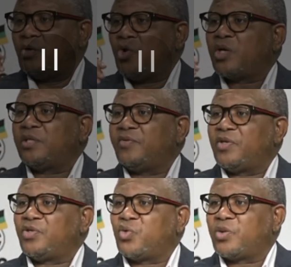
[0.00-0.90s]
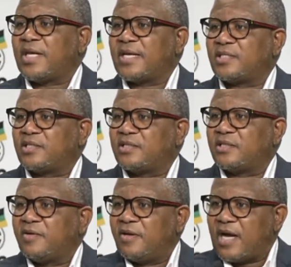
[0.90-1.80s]
not even 2/3,
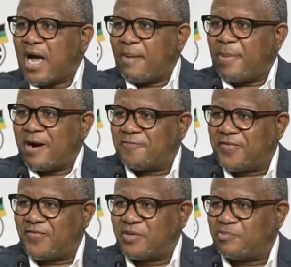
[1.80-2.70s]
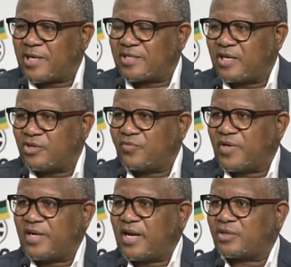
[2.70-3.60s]
above 50% of the
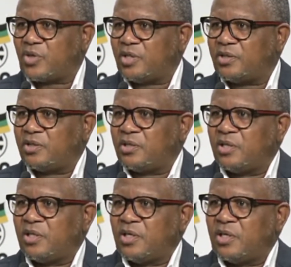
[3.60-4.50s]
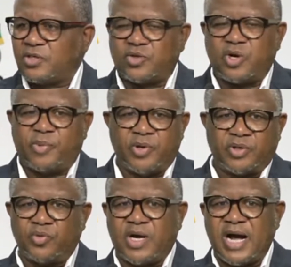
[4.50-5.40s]
electorate. There's nobody
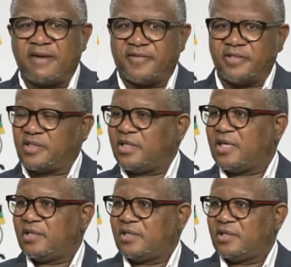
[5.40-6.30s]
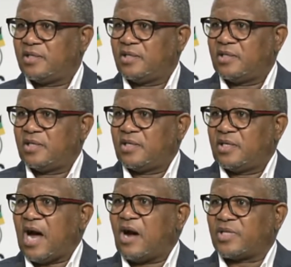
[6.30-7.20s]
who governs here,
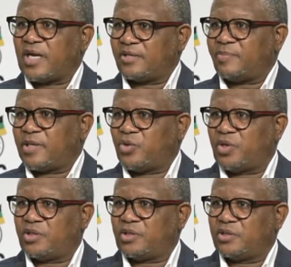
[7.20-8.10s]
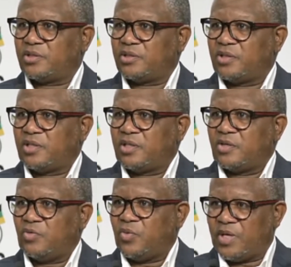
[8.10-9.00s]
outright majority.
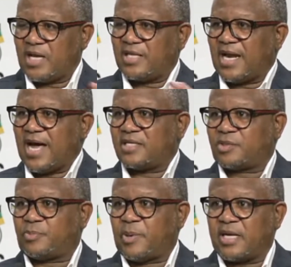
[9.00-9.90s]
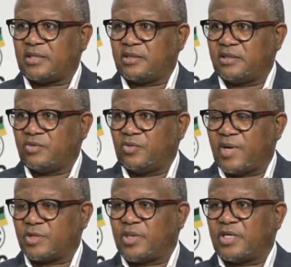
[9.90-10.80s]
We are the largest party,
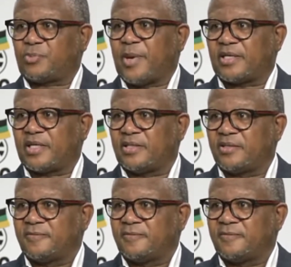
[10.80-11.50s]
must be respected.